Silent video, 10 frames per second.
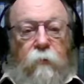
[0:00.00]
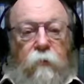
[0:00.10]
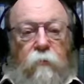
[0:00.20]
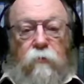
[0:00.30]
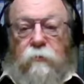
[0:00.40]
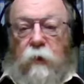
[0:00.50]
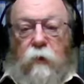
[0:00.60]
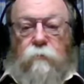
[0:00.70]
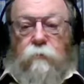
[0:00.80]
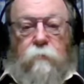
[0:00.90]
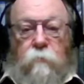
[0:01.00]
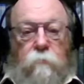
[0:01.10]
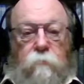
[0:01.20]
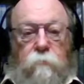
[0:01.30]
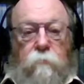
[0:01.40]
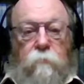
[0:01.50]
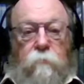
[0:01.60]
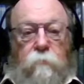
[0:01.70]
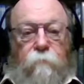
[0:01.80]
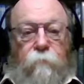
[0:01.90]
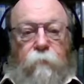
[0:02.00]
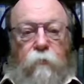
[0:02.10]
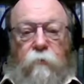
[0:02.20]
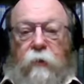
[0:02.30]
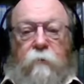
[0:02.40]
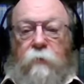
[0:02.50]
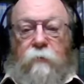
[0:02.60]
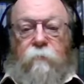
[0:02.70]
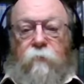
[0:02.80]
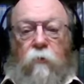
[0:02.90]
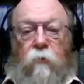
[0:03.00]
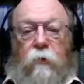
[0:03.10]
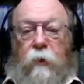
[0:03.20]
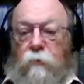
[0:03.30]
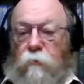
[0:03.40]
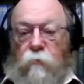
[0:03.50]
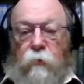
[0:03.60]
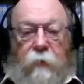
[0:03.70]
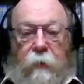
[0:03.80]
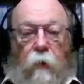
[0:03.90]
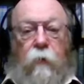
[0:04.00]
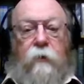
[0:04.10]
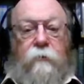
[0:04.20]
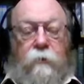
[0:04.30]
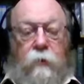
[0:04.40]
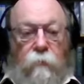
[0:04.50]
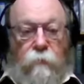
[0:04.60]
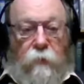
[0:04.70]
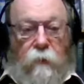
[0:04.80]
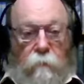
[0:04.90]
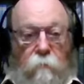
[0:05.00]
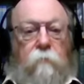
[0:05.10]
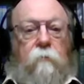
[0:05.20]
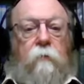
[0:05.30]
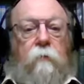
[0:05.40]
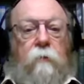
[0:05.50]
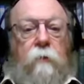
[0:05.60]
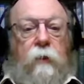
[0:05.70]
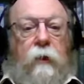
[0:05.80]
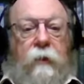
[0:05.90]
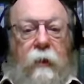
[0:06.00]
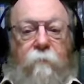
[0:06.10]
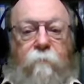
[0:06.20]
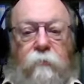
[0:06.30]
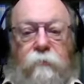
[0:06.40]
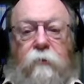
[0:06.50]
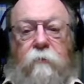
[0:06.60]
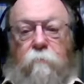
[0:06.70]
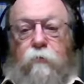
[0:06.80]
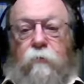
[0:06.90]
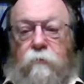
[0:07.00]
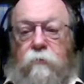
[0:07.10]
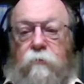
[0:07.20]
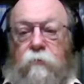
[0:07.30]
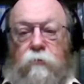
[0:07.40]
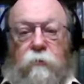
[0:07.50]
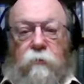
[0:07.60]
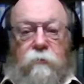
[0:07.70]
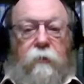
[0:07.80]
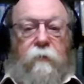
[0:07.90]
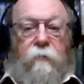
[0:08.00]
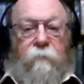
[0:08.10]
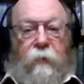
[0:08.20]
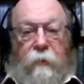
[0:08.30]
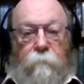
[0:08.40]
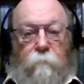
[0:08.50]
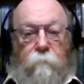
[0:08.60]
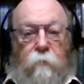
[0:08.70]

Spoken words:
you're toast. You're an enemy of God and you are going to go down. And every single person who is a descendant of Adam